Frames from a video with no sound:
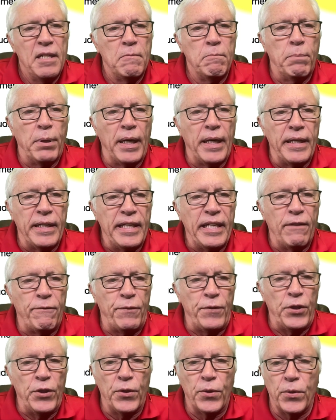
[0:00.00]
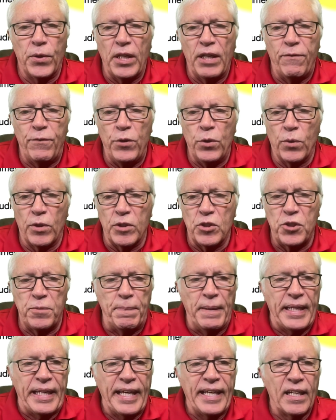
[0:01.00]
But if you are
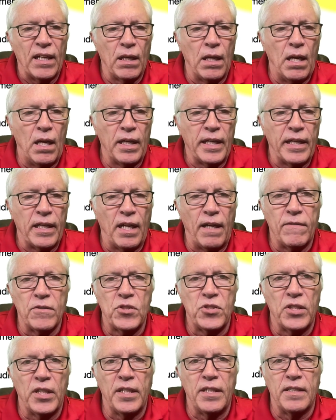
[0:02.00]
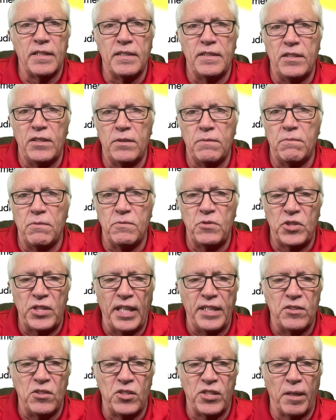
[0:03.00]
speaking along and all of a sudden you
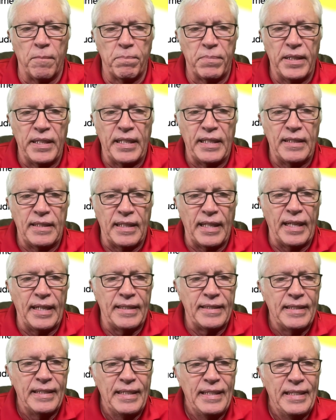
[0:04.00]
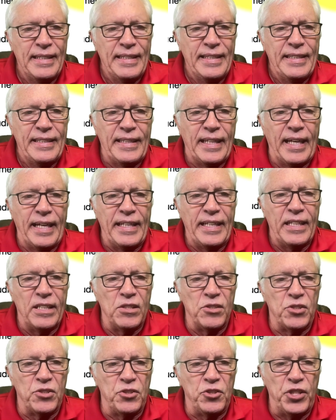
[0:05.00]
said something that
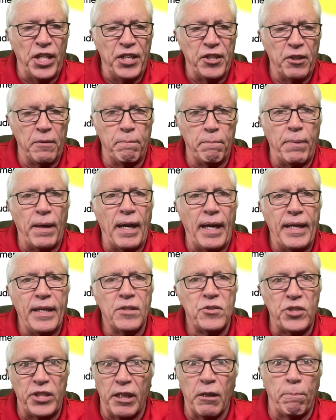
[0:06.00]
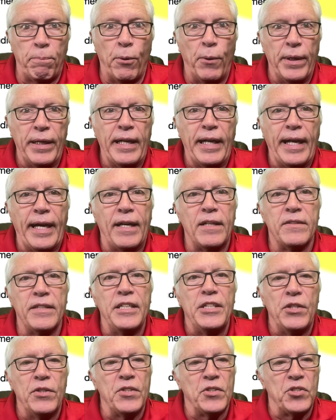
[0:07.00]
is gender bias, it'll point it out, and
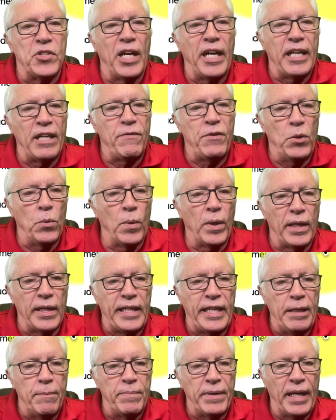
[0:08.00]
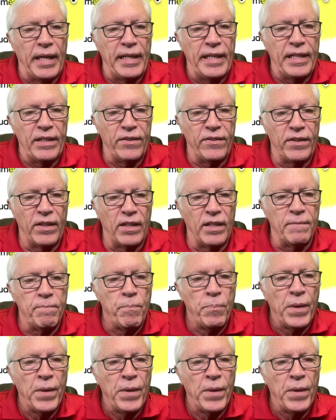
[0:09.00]
then you decide if you want to keep that in or not.